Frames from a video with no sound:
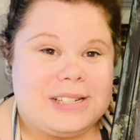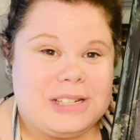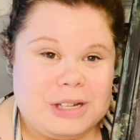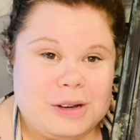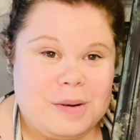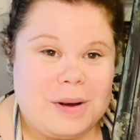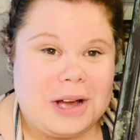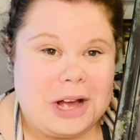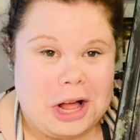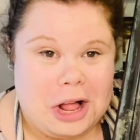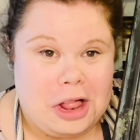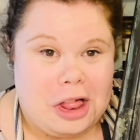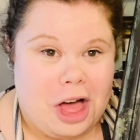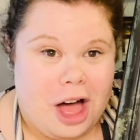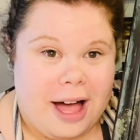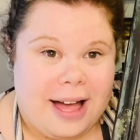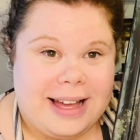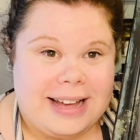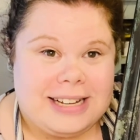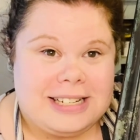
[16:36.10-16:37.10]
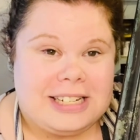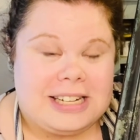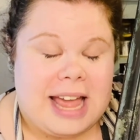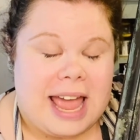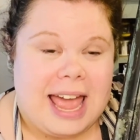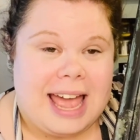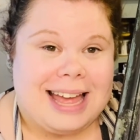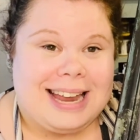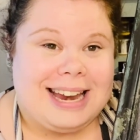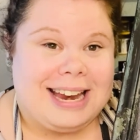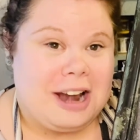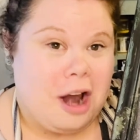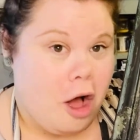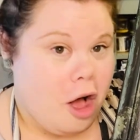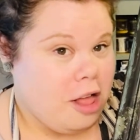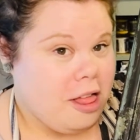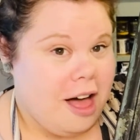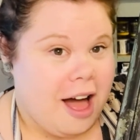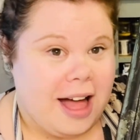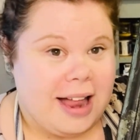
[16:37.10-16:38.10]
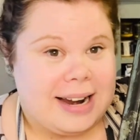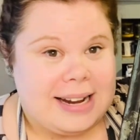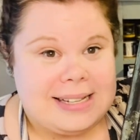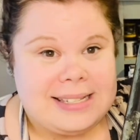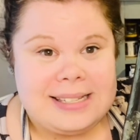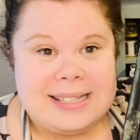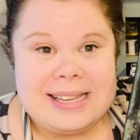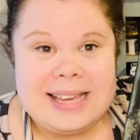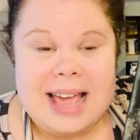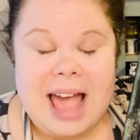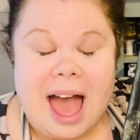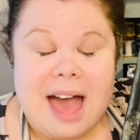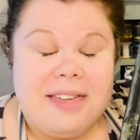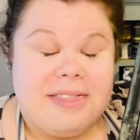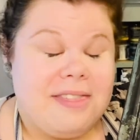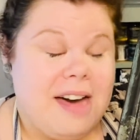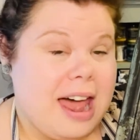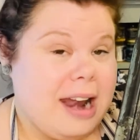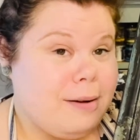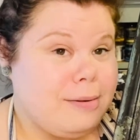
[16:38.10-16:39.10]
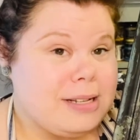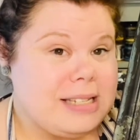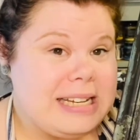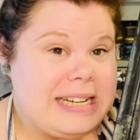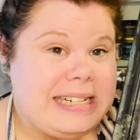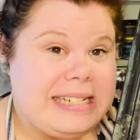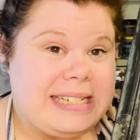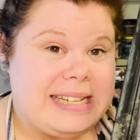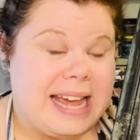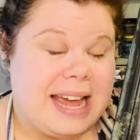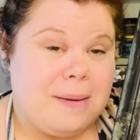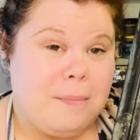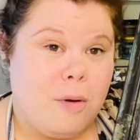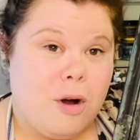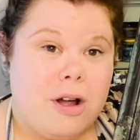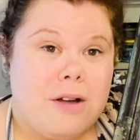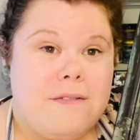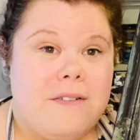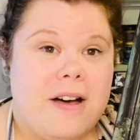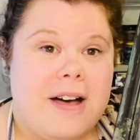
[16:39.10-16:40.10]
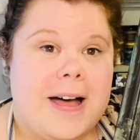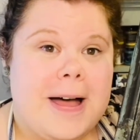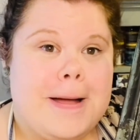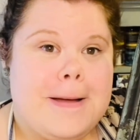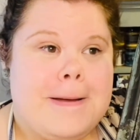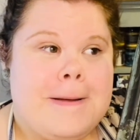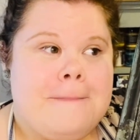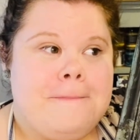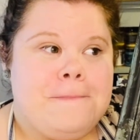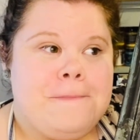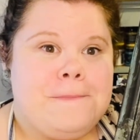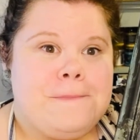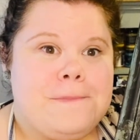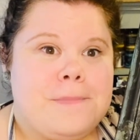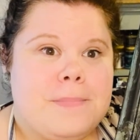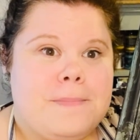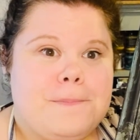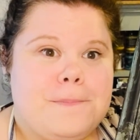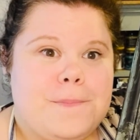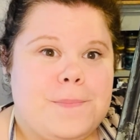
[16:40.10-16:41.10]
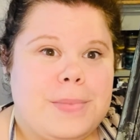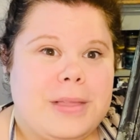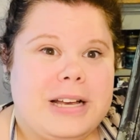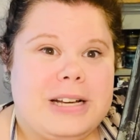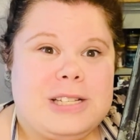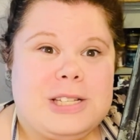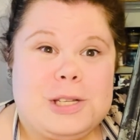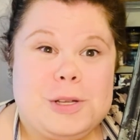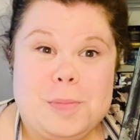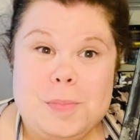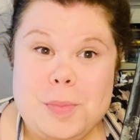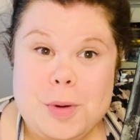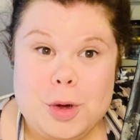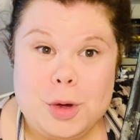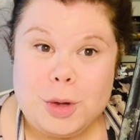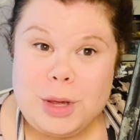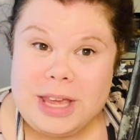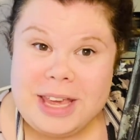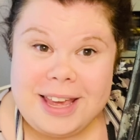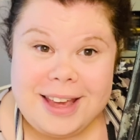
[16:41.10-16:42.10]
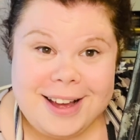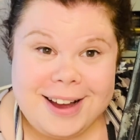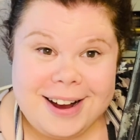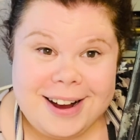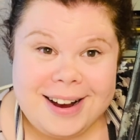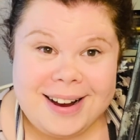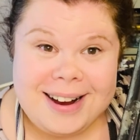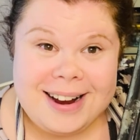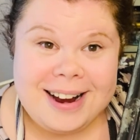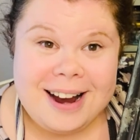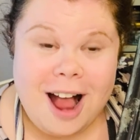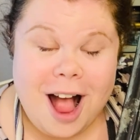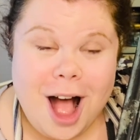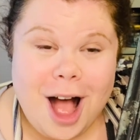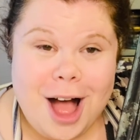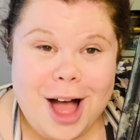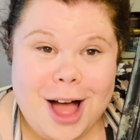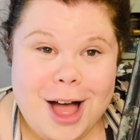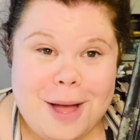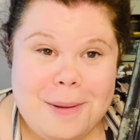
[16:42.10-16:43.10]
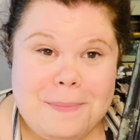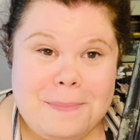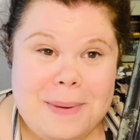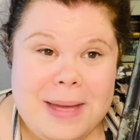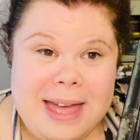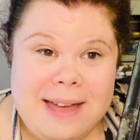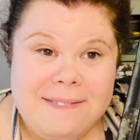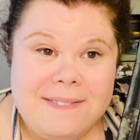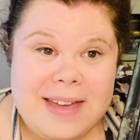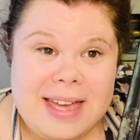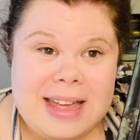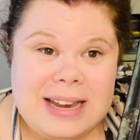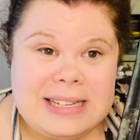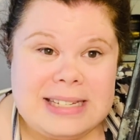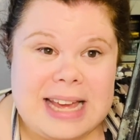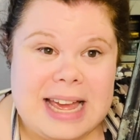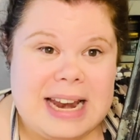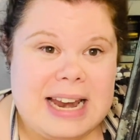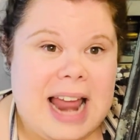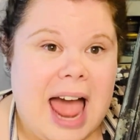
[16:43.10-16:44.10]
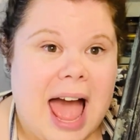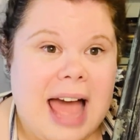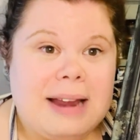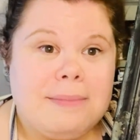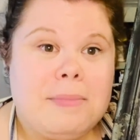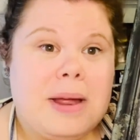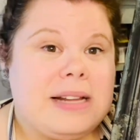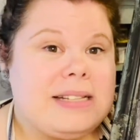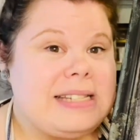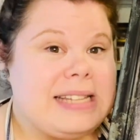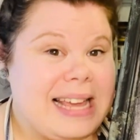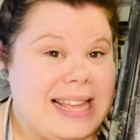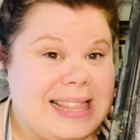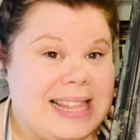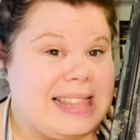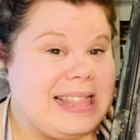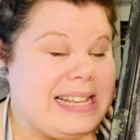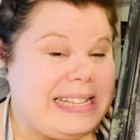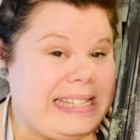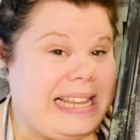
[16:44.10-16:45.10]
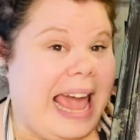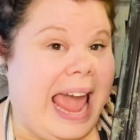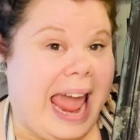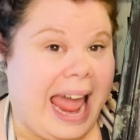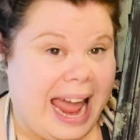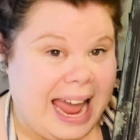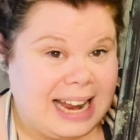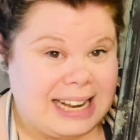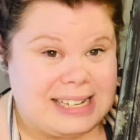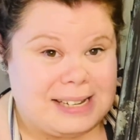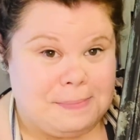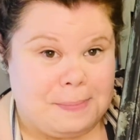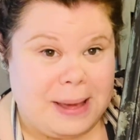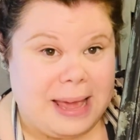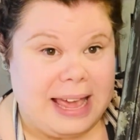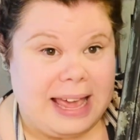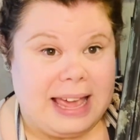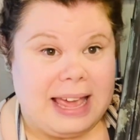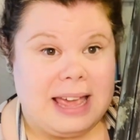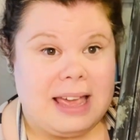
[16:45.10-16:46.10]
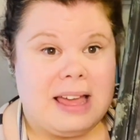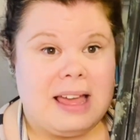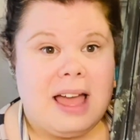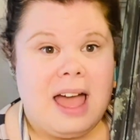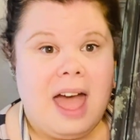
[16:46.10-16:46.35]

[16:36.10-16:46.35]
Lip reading: do a collage, and in all honesty, I thought I was going to take more of a spookier pivot. And I'm not saying that this can't be,